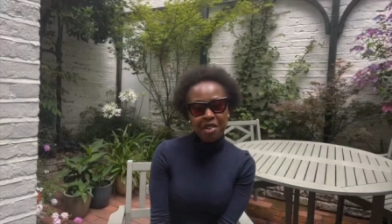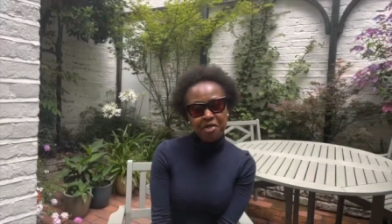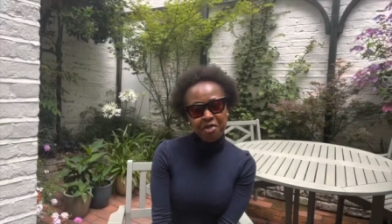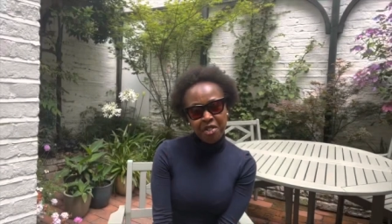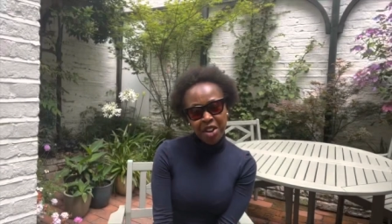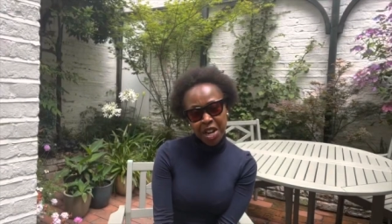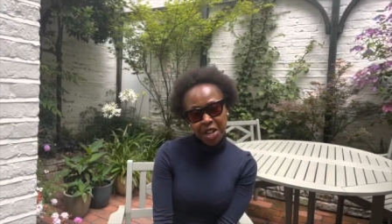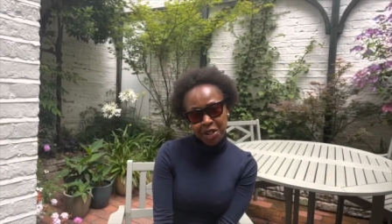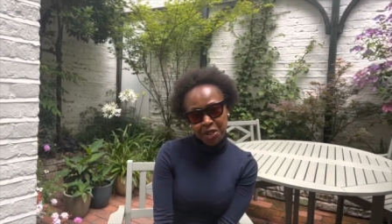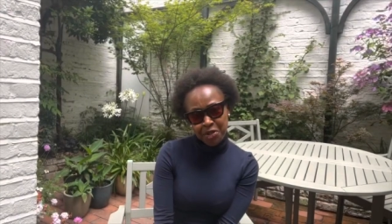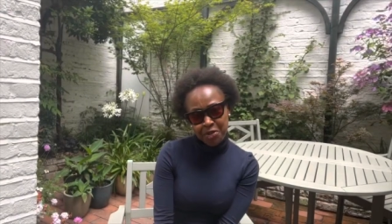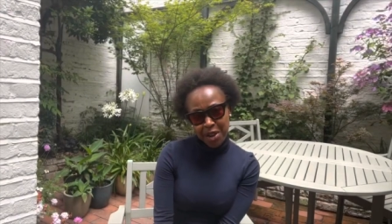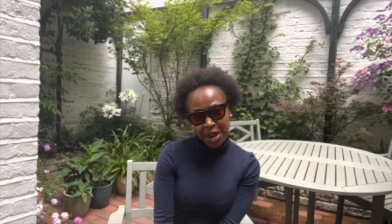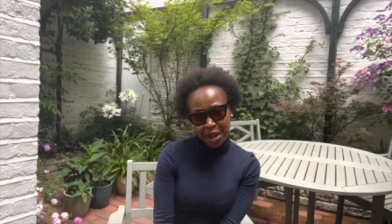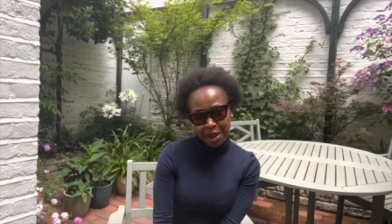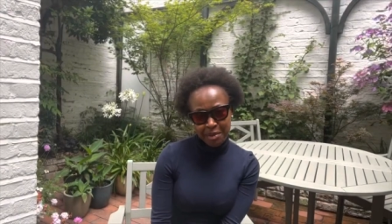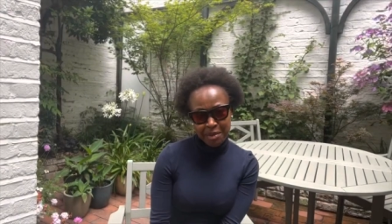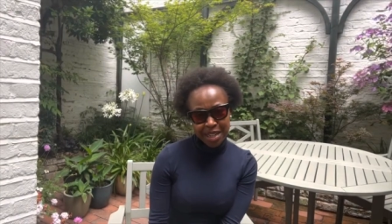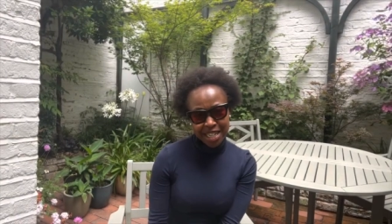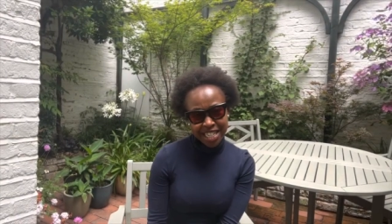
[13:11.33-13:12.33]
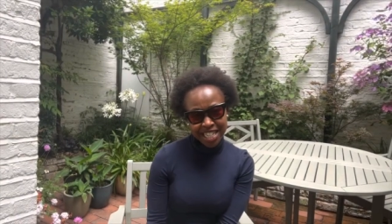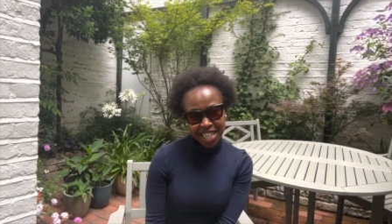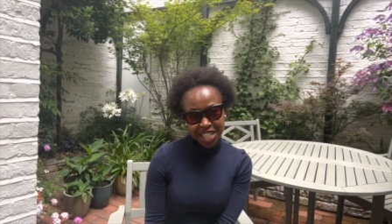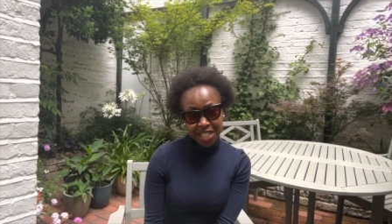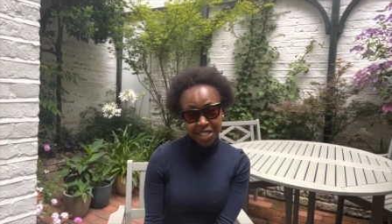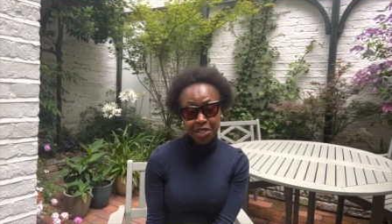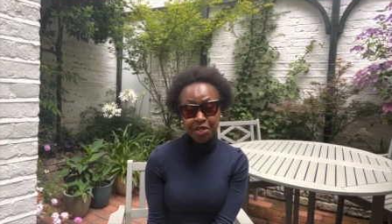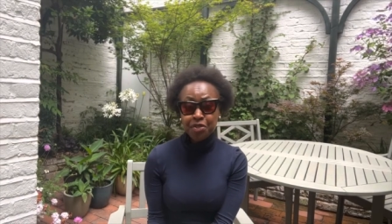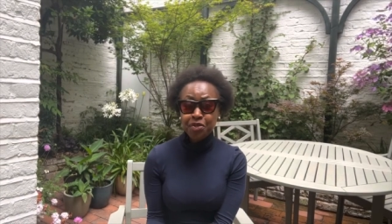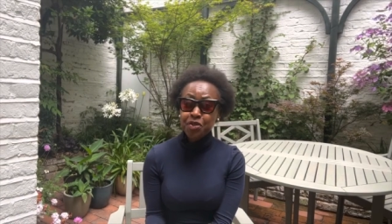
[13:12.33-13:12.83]
final
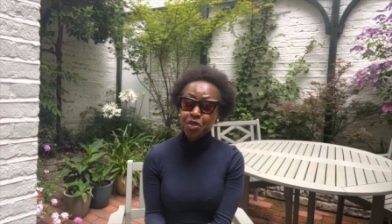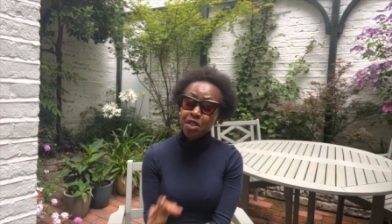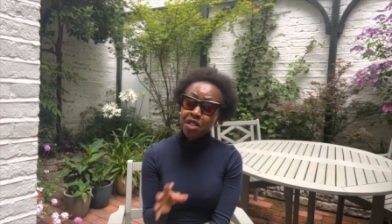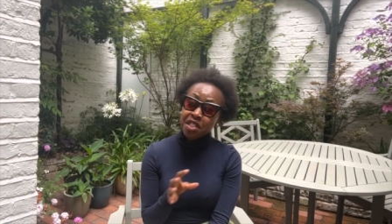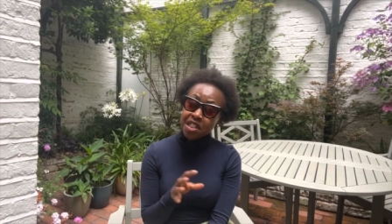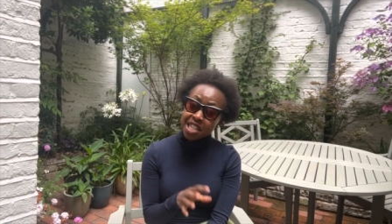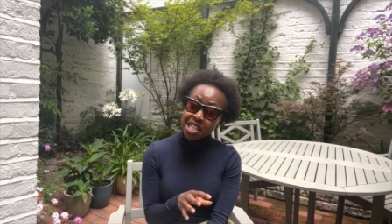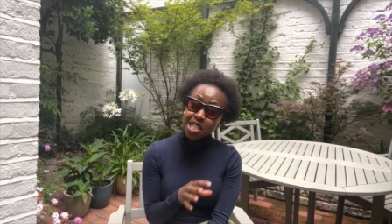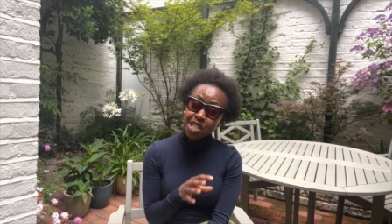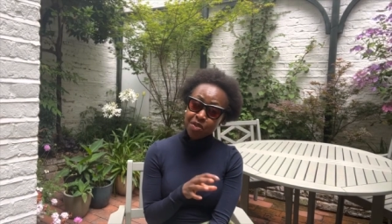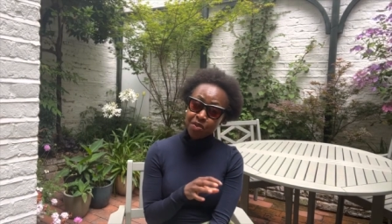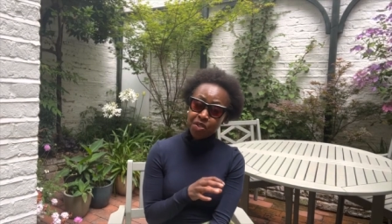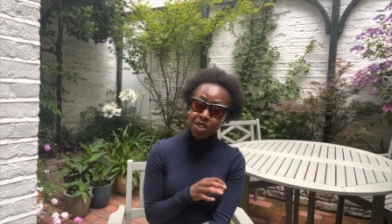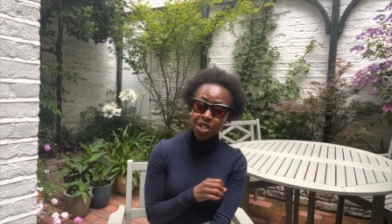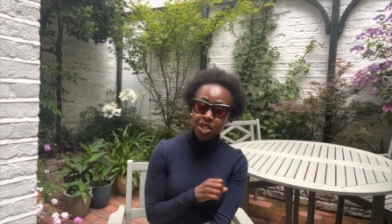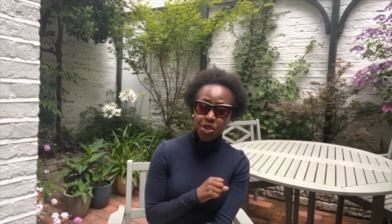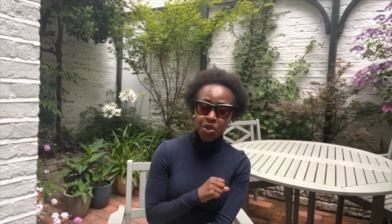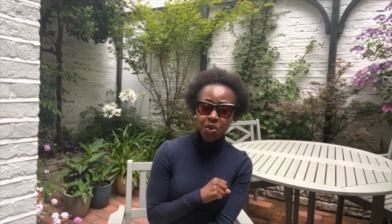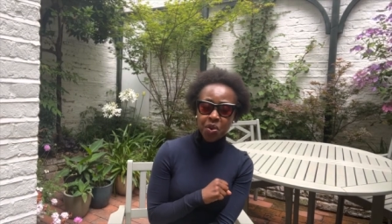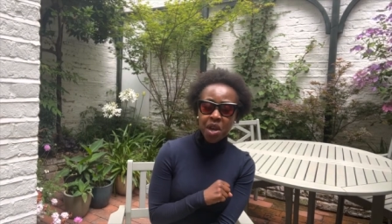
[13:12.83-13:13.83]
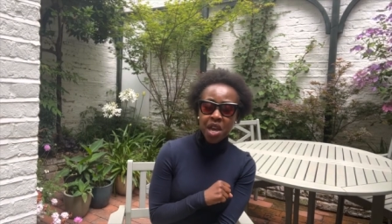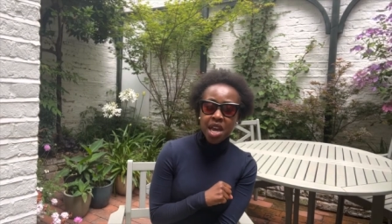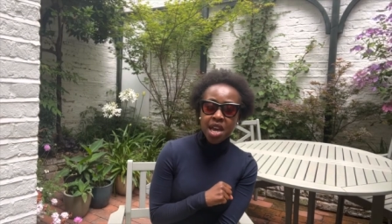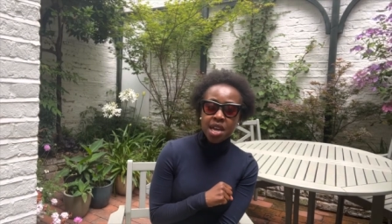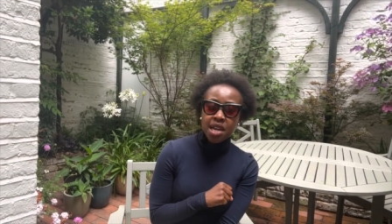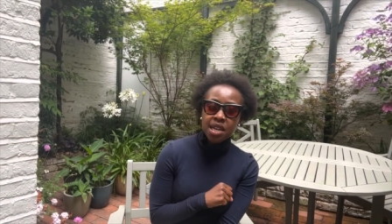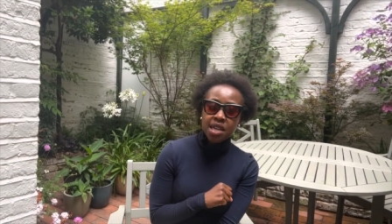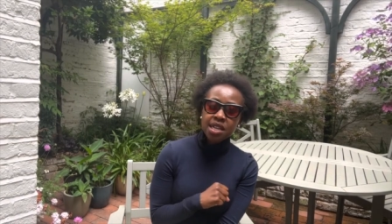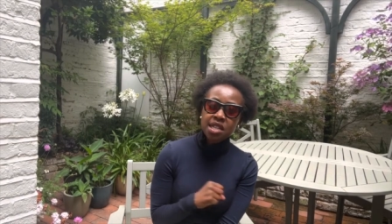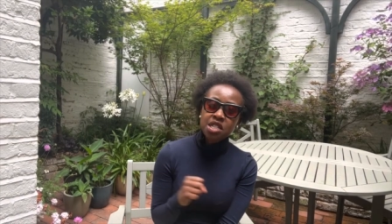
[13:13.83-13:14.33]
recommendation for this video
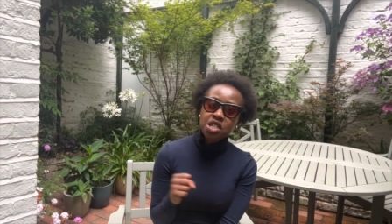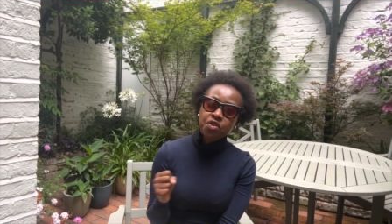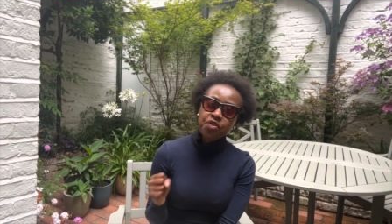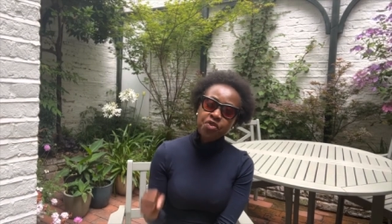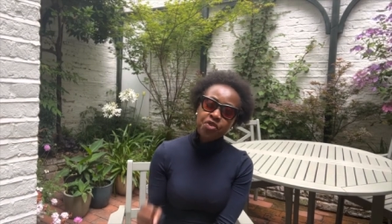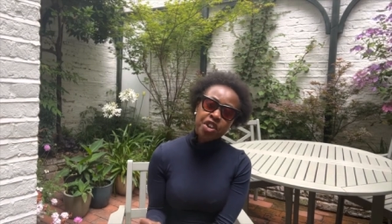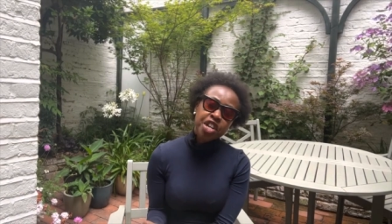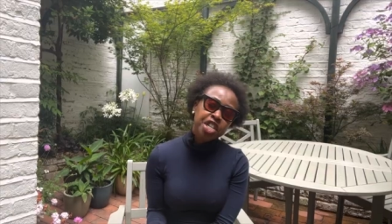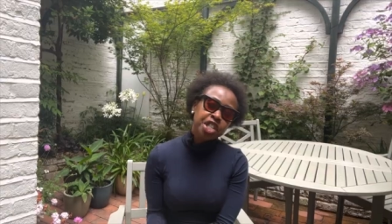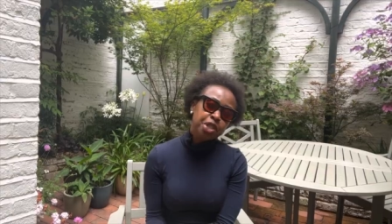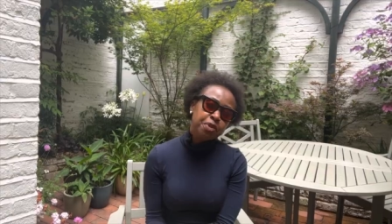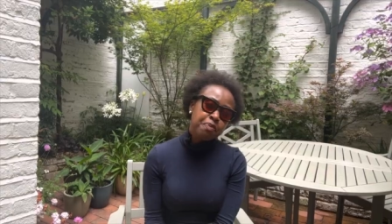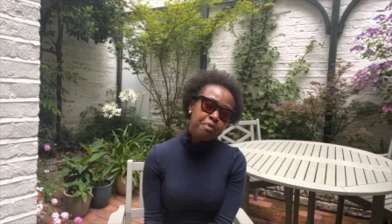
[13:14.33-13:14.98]
is French